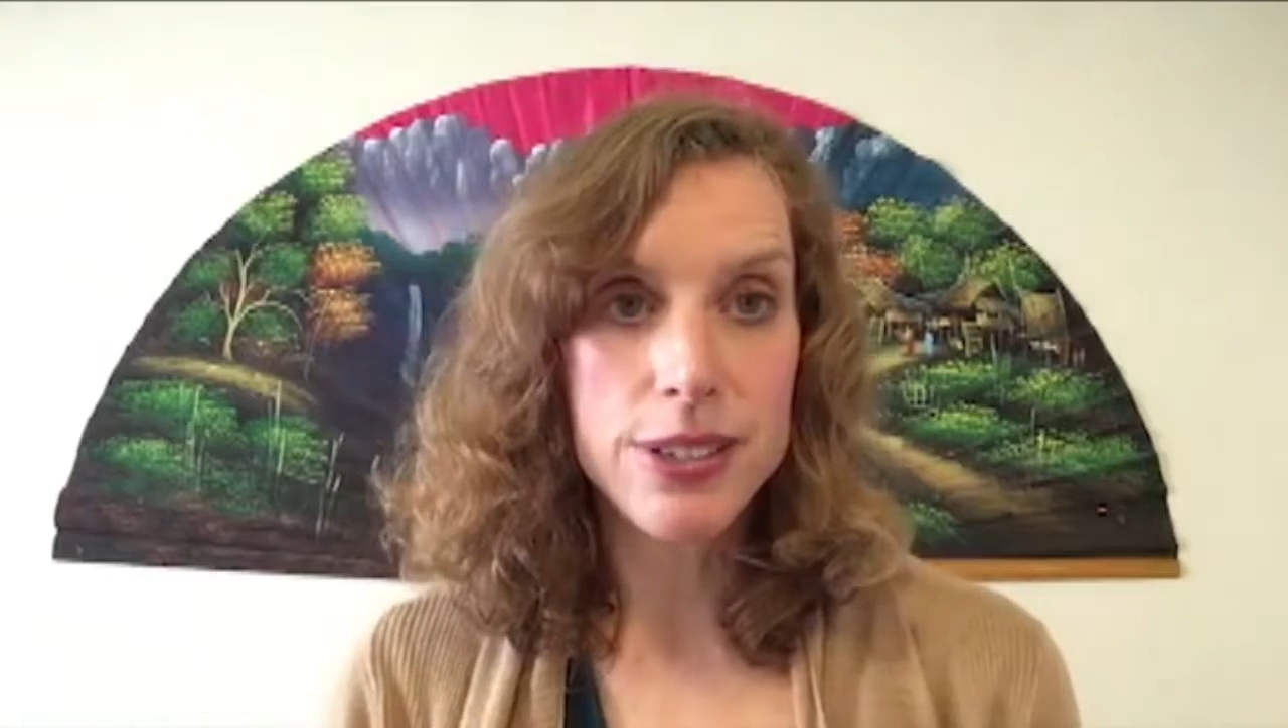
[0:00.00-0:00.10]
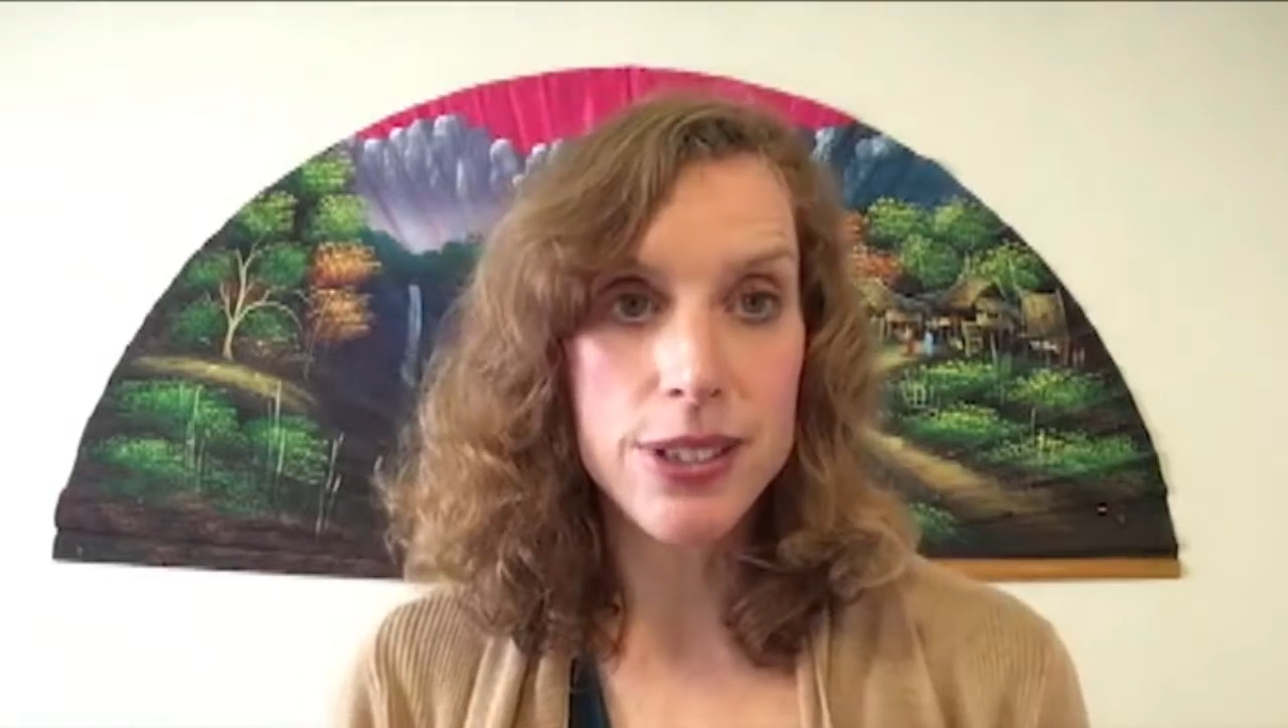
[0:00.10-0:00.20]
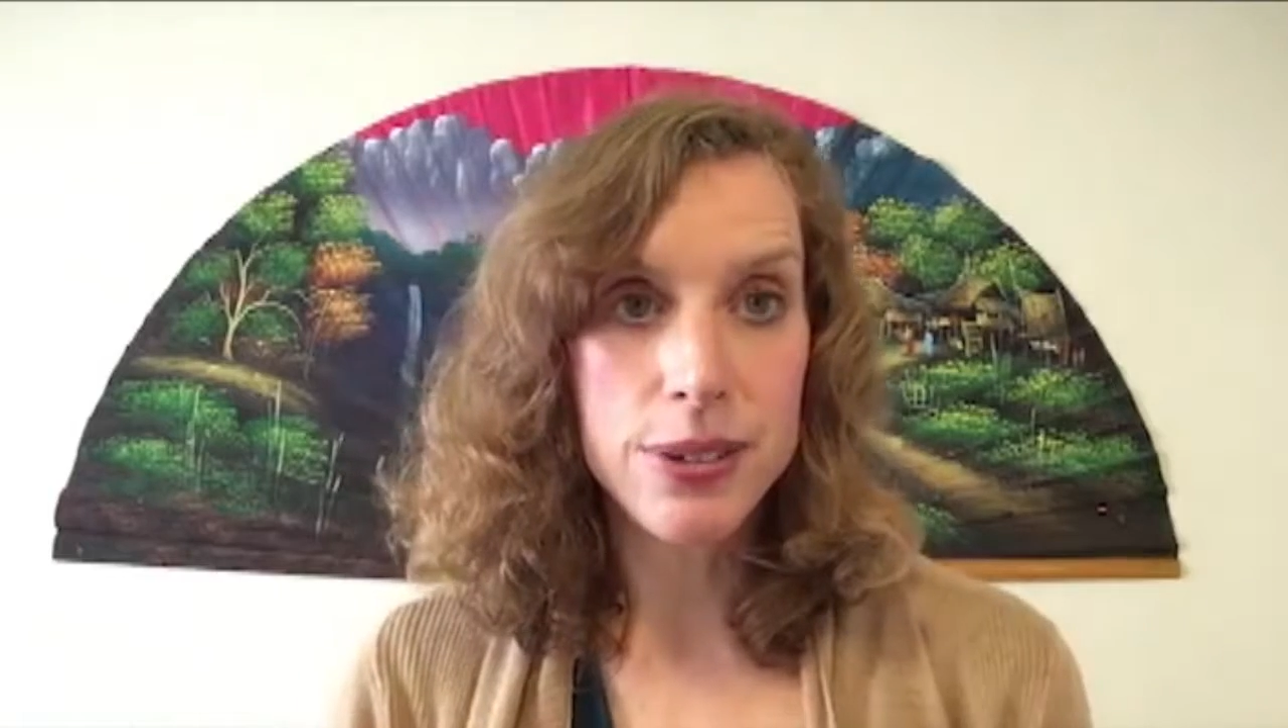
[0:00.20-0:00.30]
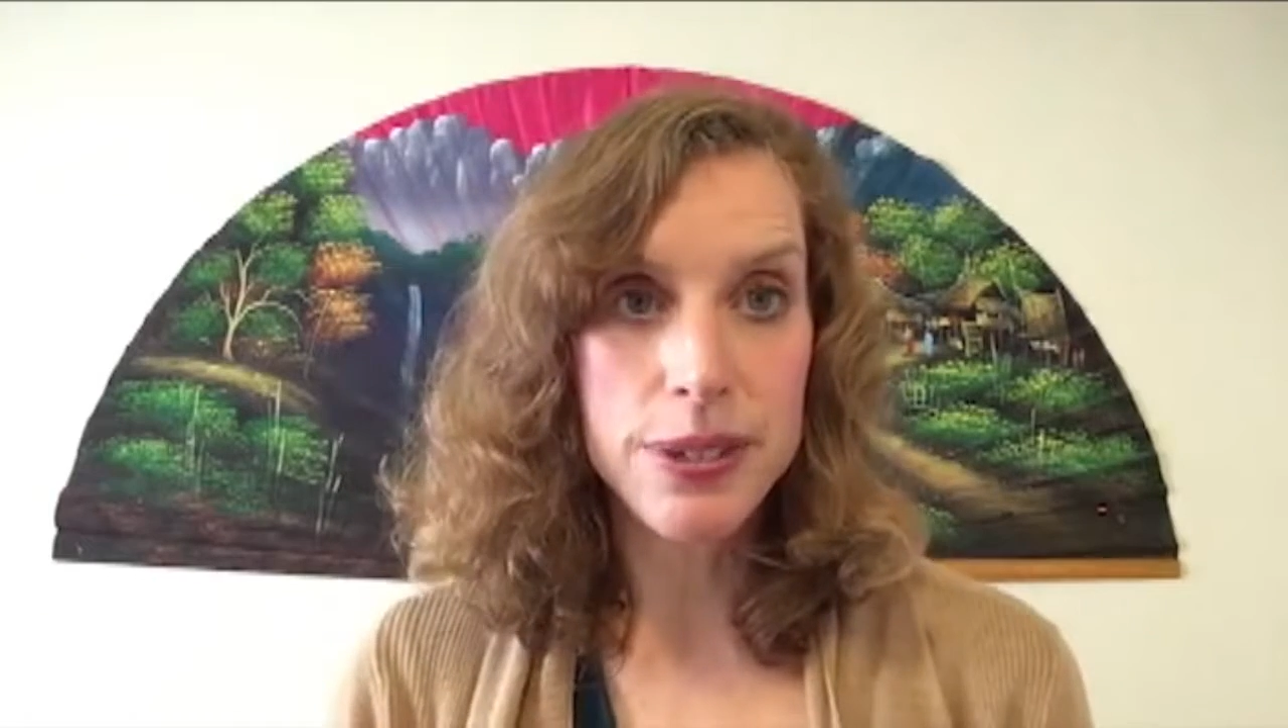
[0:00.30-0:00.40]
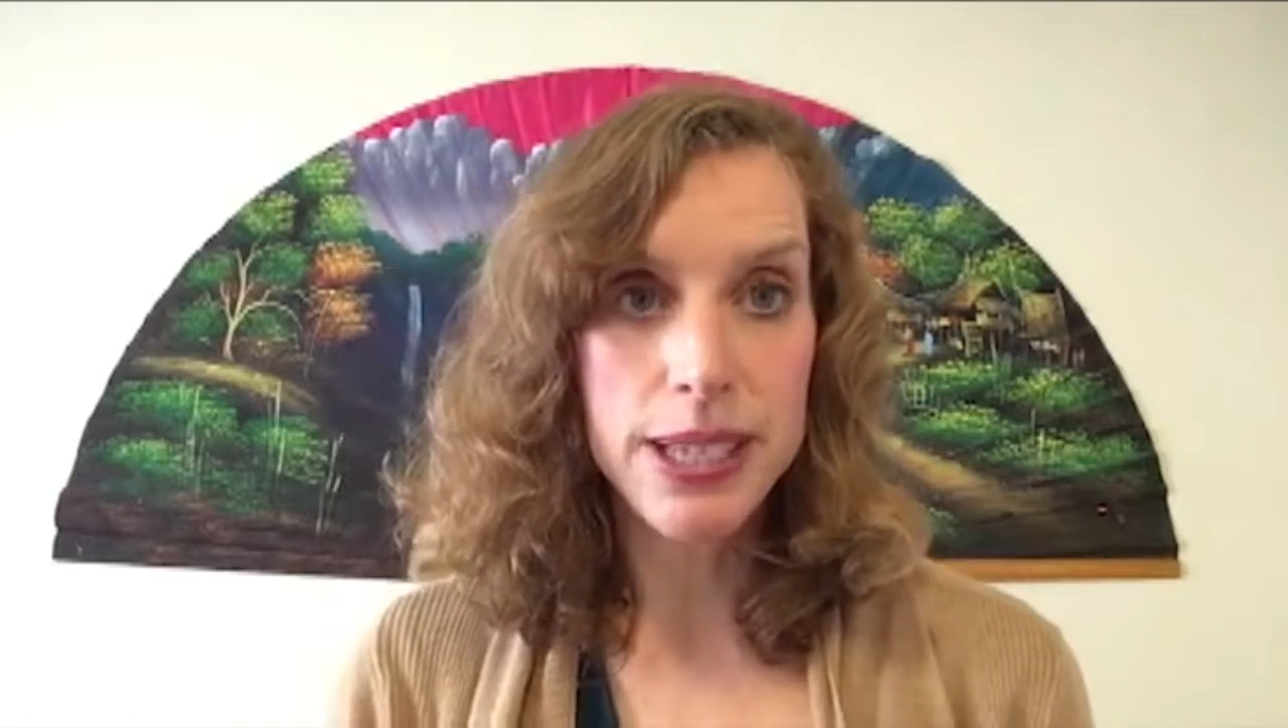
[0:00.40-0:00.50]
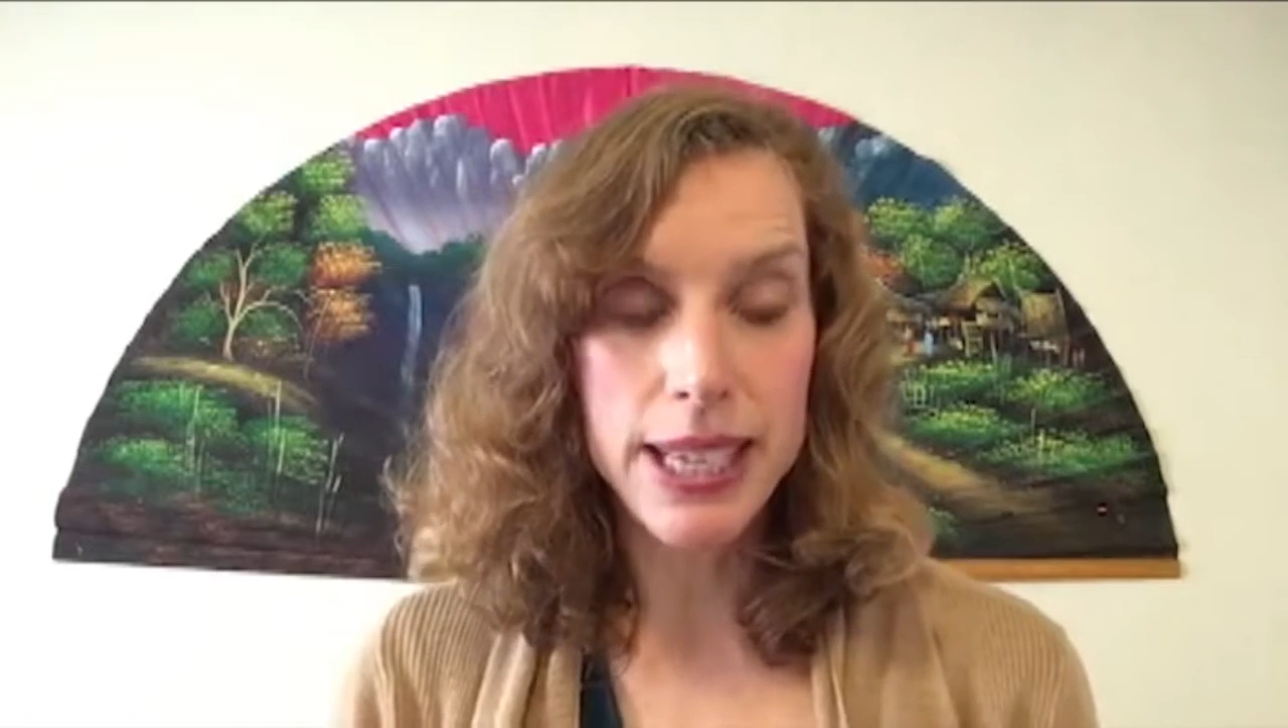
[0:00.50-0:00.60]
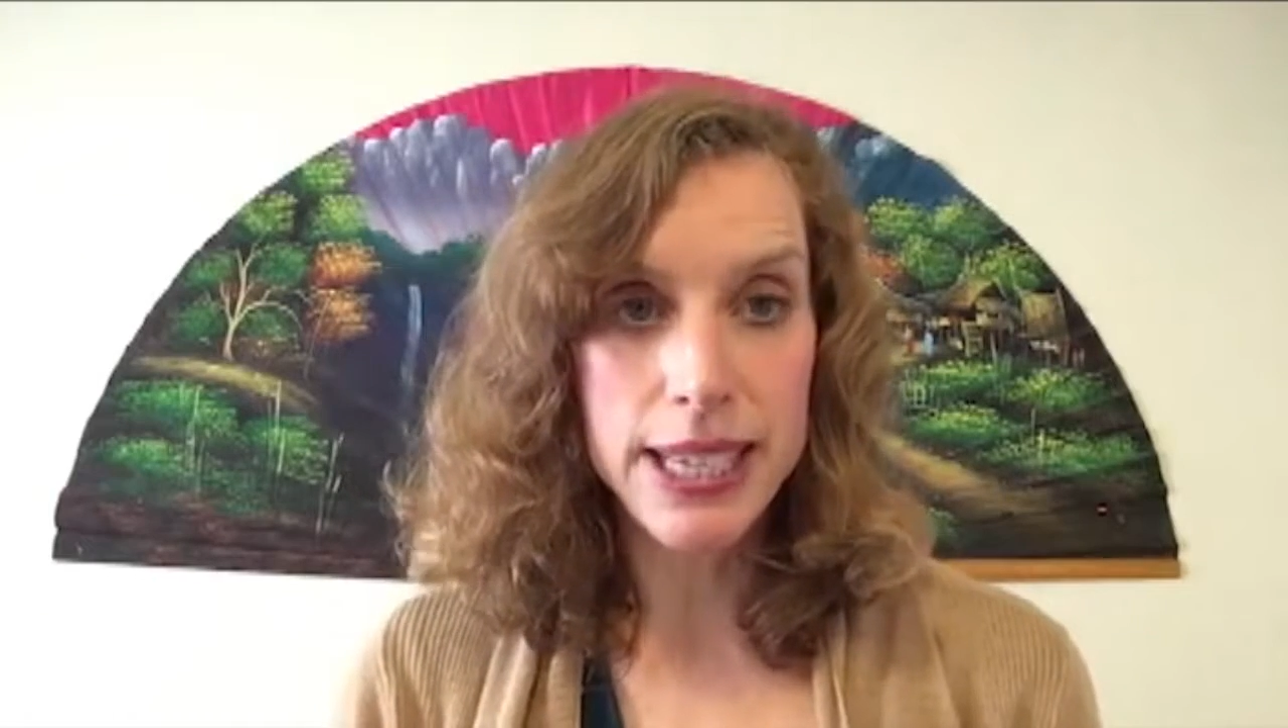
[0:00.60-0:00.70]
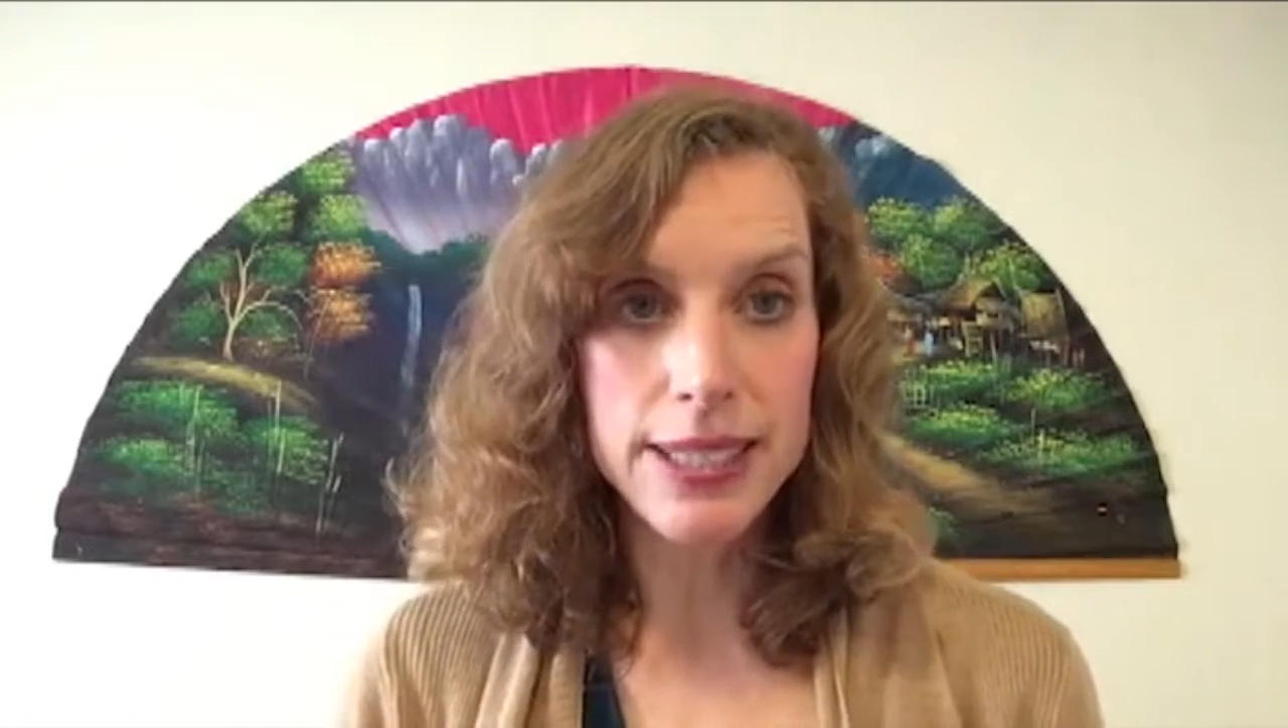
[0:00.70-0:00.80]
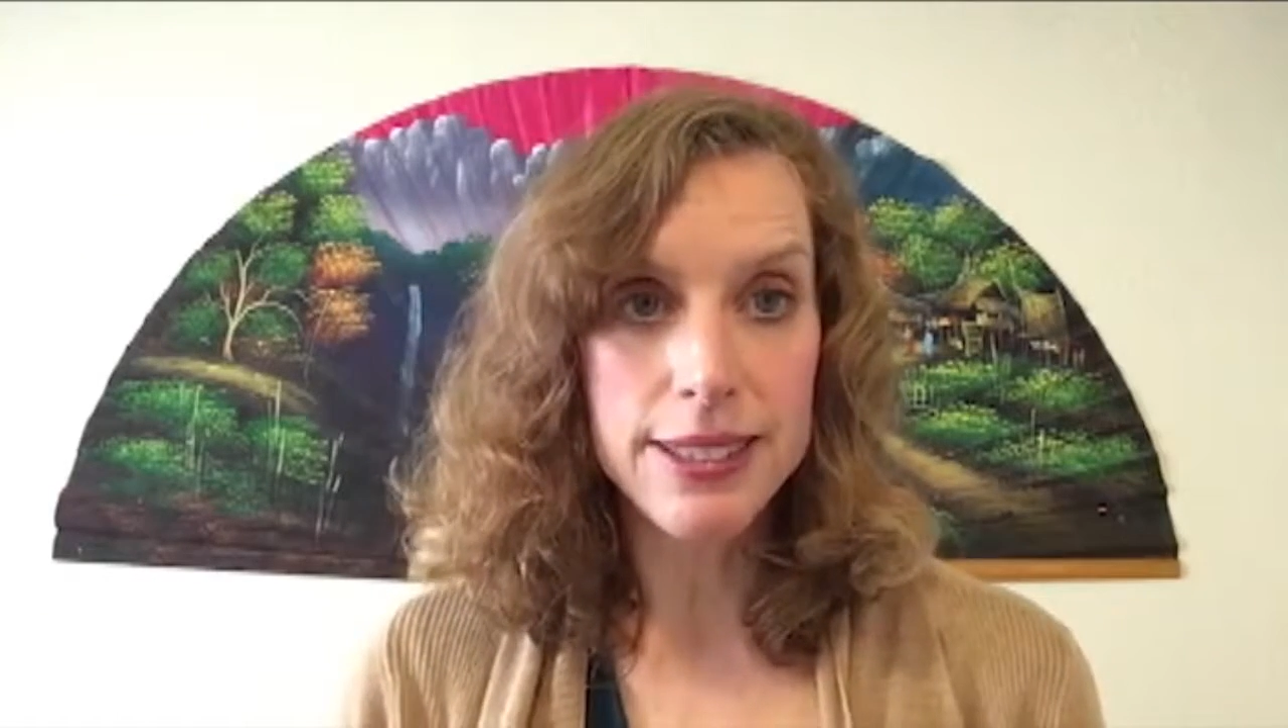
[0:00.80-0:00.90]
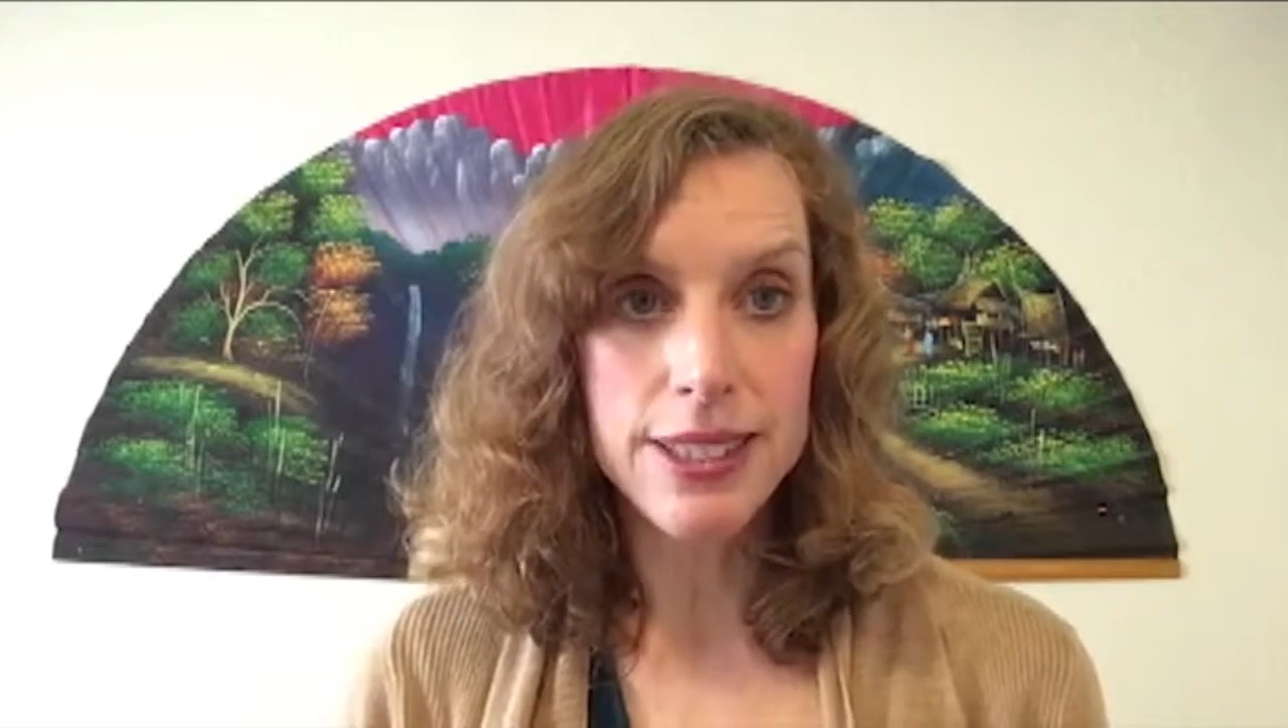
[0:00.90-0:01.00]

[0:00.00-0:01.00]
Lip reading: tuning in